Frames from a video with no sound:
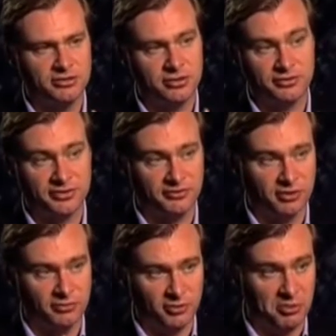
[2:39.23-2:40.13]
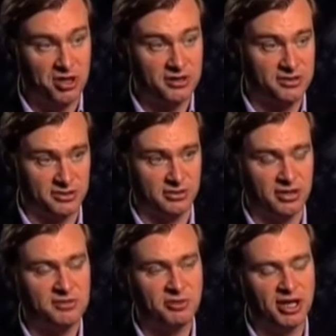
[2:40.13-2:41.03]
the truths of the person that
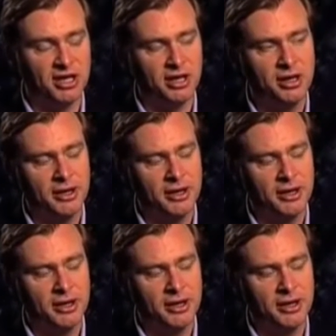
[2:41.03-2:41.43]
he's playing.